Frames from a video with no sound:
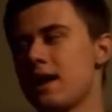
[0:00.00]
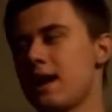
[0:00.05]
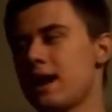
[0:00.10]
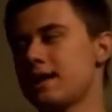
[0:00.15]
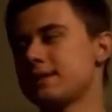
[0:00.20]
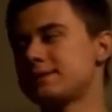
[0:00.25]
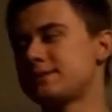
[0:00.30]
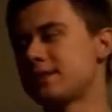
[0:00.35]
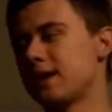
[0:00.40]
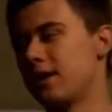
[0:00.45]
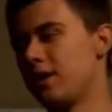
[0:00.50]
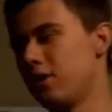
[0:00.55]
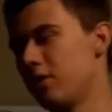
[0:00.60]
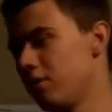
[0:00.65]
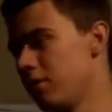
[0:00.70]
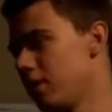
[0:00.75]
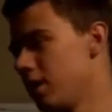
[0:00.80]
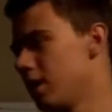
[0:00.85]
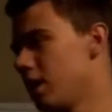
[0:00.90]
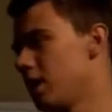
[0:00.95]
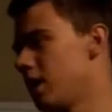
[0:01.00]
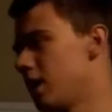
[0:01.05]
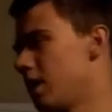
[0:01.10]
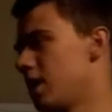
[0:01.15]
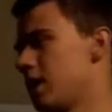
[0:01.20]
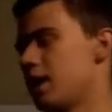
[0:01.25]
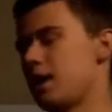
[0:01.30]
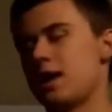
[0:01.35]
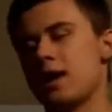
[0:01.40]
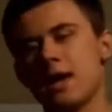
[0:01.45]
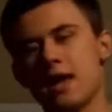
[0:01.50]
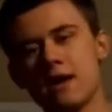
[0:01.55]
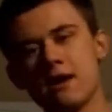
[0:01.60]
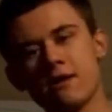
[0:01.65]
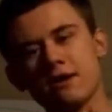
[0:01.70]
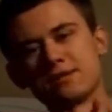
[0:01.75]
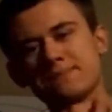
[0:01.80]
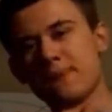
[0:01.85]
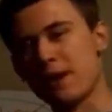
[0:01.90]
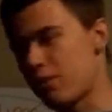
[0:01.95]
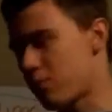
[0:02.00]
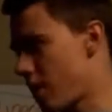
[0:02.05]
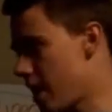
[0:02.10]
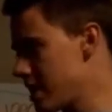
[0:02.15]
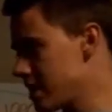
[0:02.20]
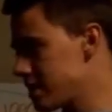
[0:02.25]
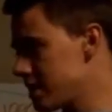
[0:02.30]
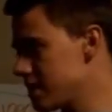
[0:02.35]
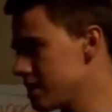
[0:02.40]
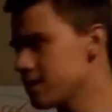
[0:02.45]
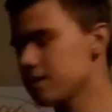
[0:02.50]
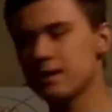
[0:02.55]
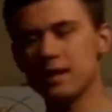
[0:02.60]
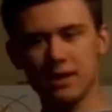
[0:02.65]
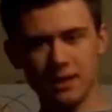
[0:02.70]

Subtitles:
And so, here's my ranking